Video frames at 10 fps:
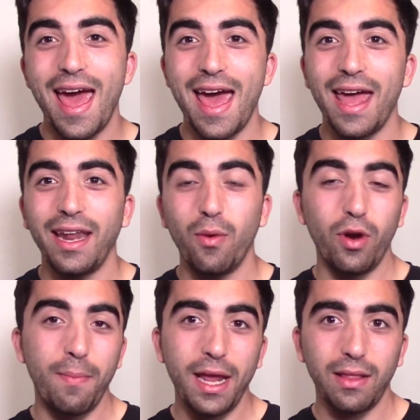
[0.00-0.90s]
and it
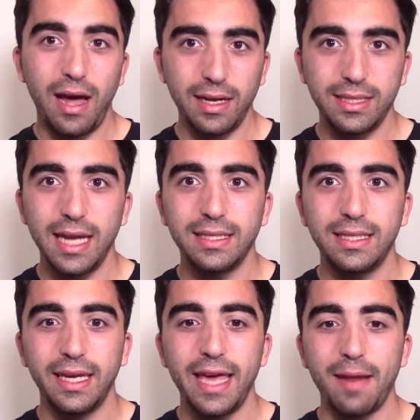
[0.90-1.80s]
would have made a lot of sense
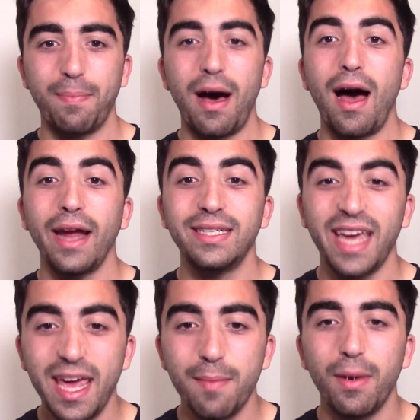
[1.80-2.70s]
to get behind
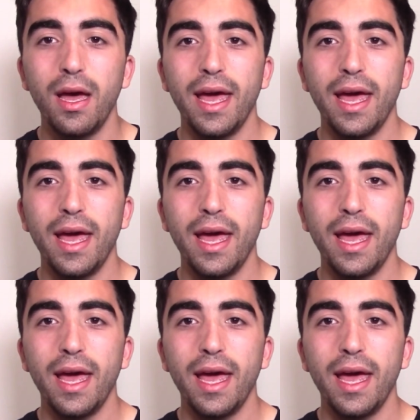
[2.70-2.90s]
him.